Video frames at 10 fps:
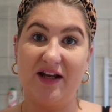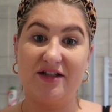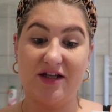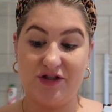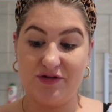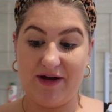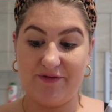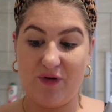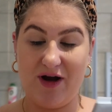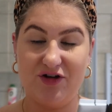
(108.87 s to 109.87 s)
because I do have
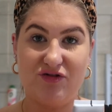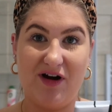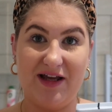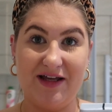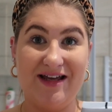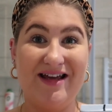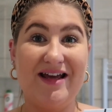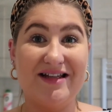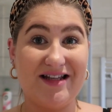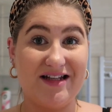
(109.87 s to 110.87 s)
quite dry,
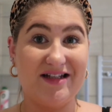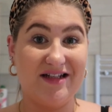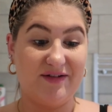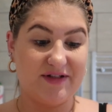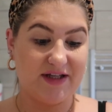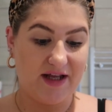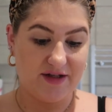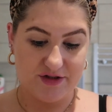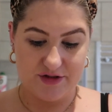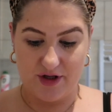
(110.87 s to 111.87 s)
sensitive
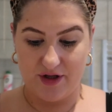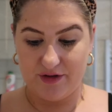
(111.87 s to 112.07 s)
skin, so